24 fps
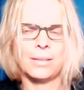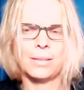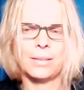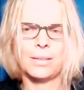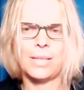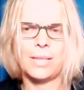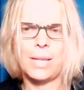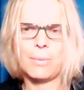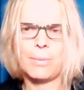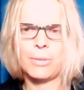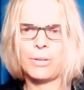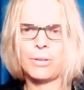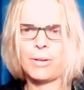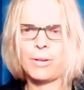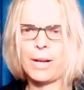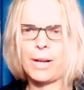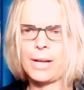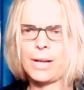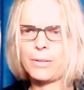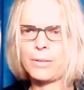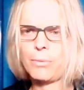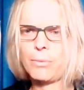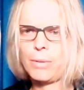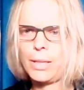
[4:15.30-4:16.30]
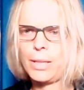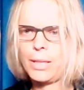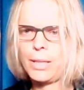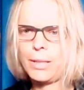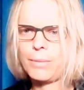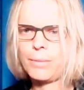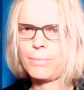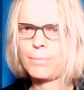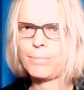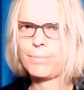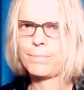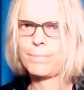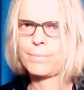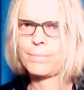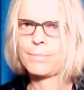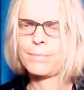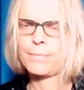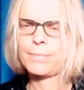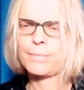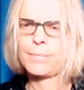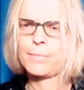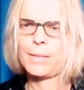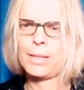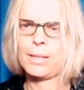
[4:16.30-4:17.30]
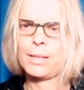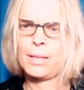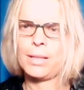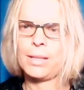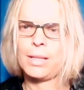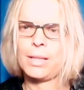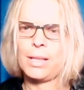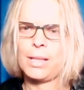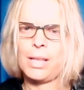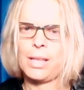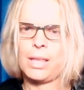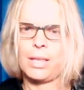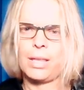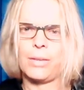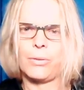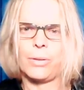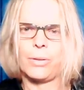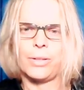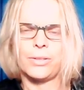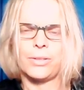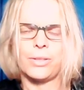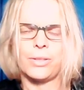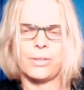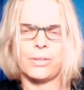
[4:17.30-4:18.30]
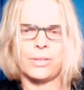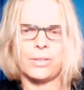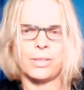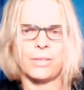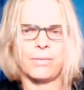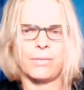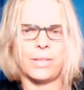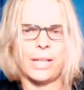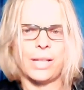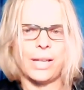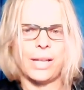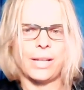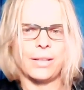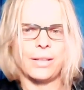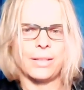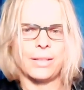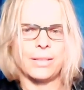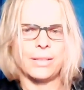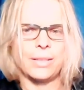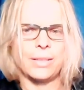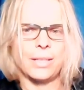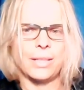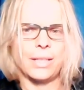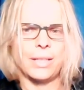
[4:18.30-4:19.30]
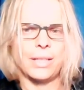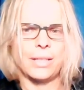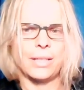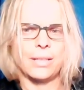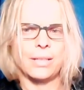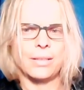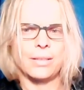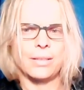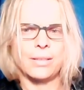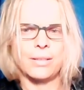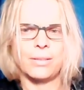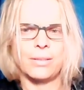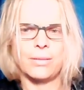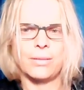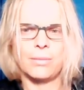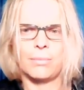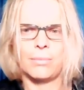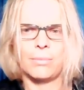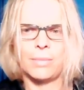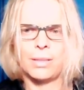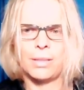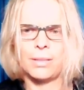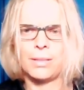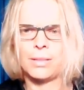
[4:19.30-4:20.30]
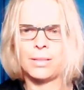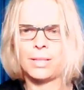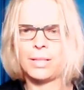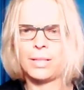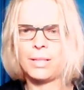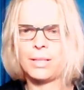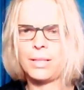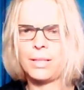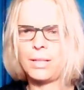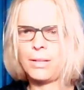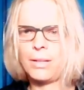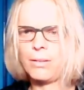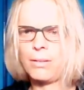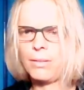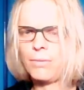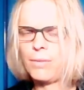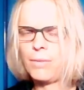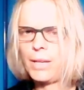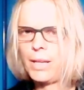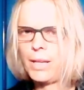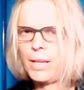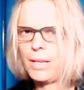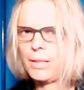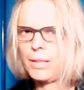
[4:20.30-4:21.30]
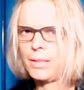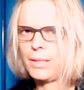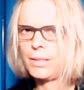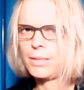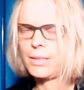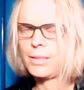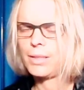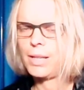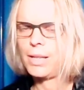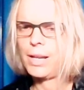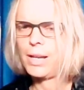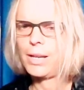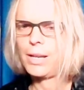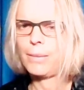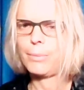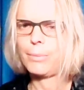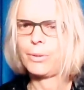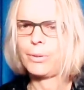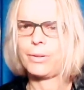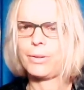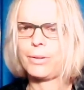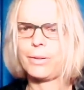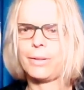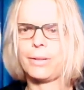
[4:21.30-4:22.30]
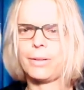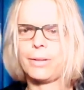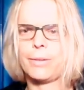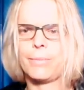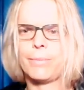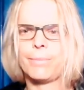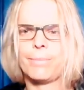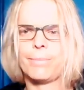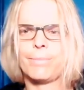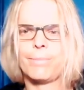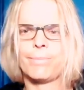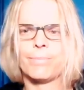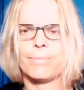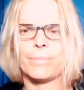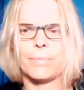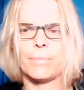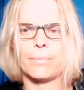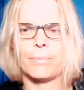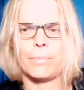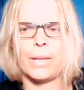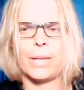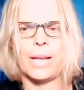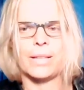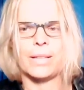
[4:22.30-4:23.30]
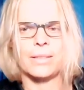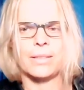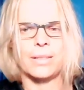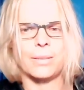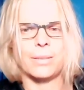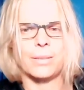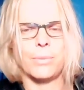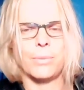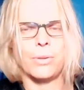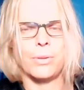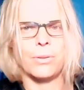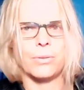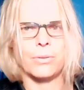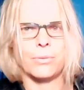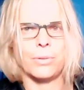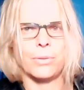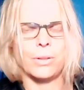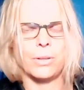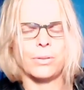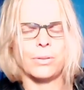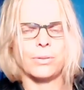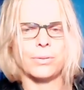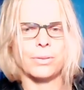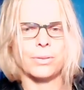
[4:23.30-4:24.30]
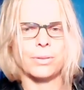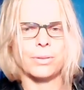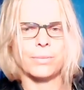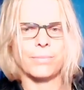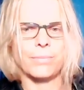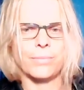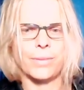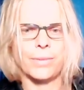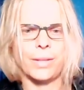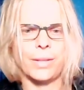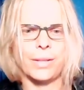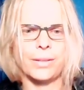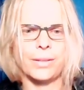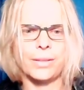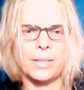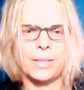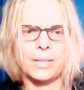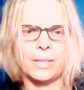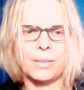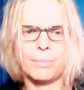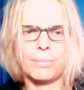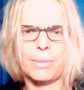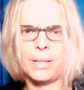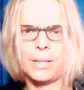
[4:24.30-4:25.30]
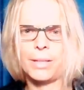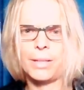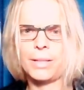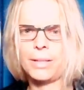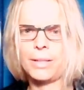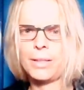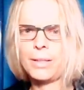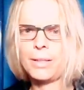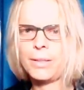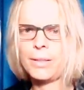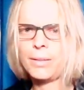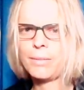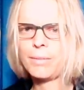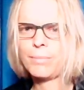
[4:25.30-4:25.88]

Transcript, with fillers: The democratic way. The orange ocean of light of the city consumed the incendiary van and sky burn black smoke rose and dissipated.